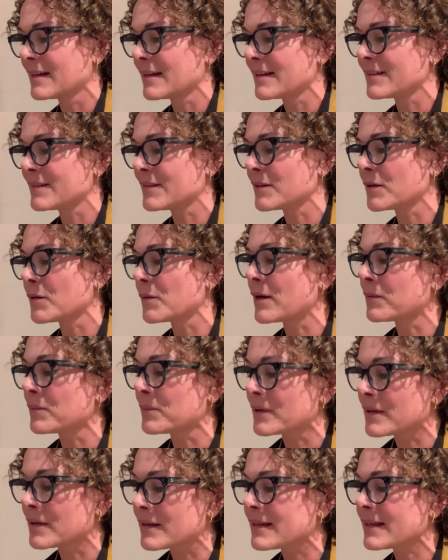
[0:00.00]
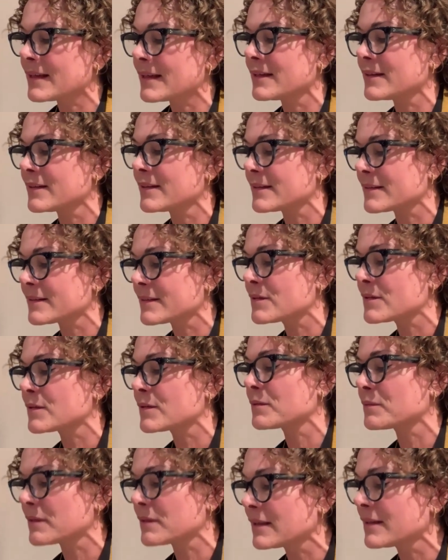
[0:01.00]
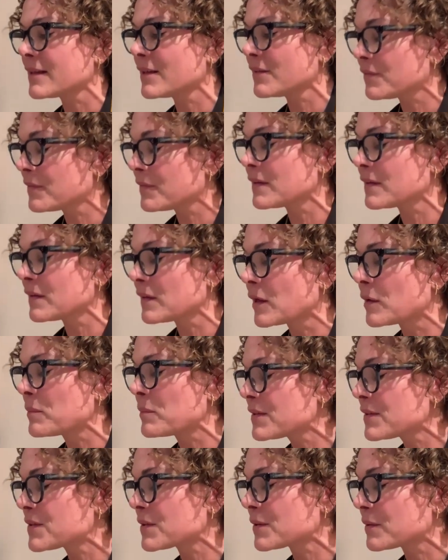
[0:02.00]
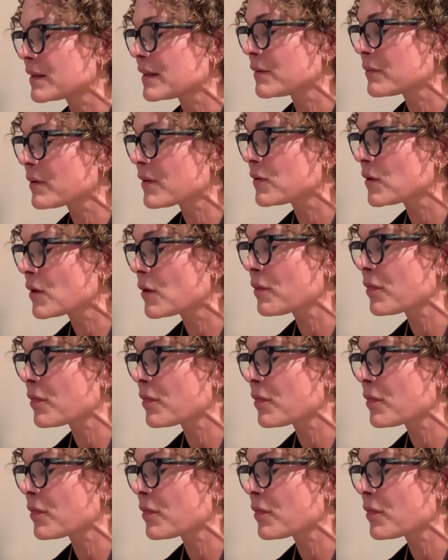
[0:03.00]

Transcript: So our work is to really feel our misery with no